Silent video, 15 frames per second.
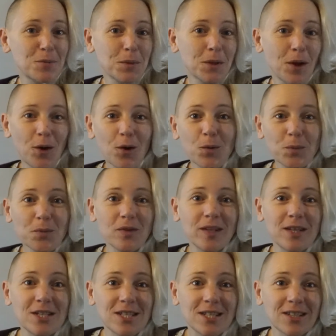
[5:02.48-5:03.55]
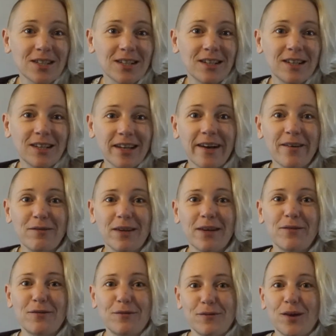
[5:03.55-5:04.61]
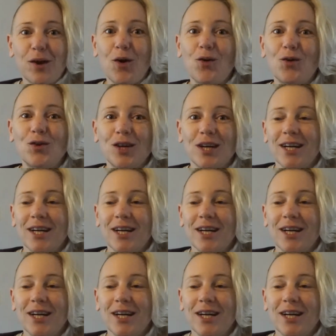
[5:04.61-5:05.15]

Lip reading: but hopefully still lovely vlog.